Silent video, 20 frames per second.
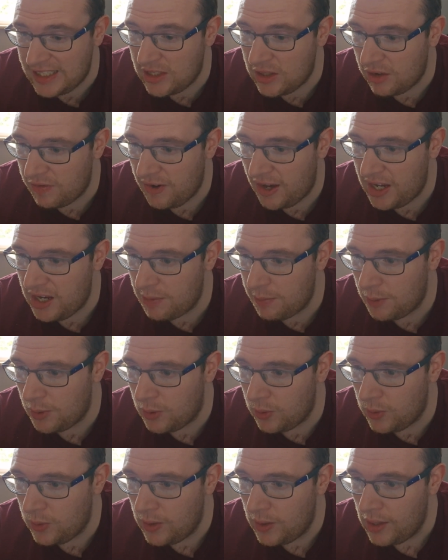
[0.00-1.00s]
still
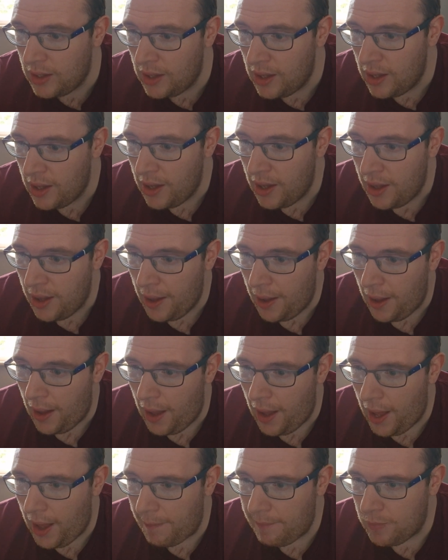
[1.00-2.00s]
available,
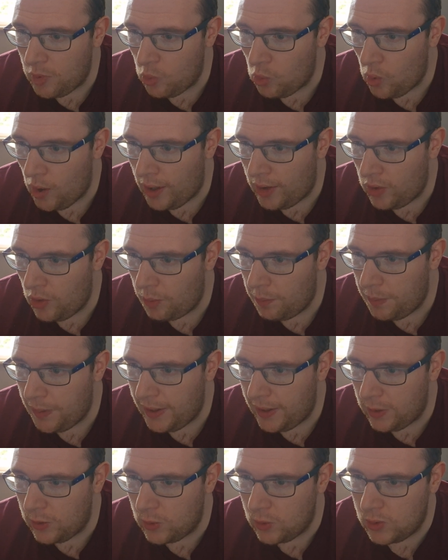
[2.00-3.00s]
why not
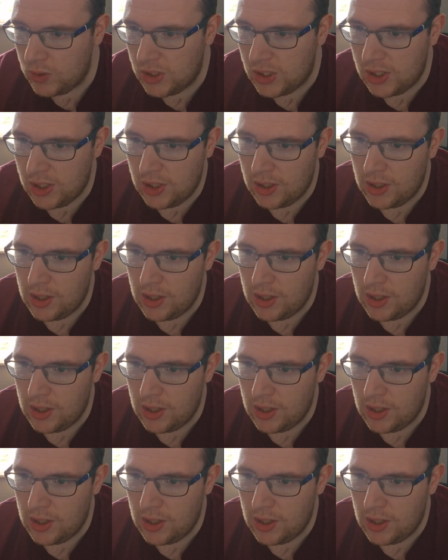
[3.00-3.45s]
build